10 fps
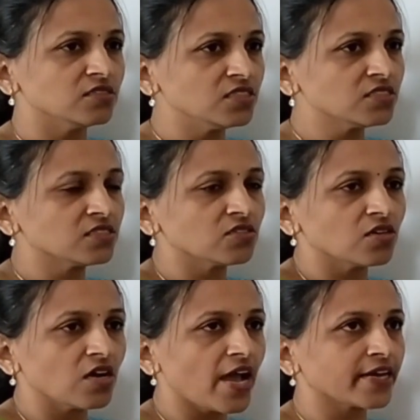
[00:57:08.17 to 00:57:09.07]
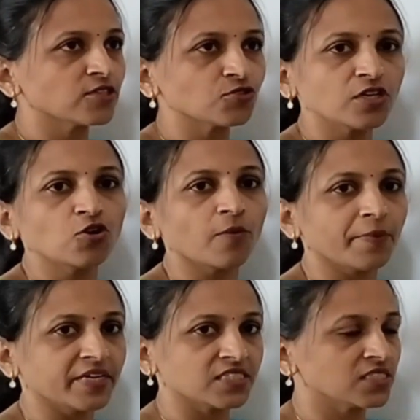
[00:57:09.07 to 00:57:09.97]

this actually operates?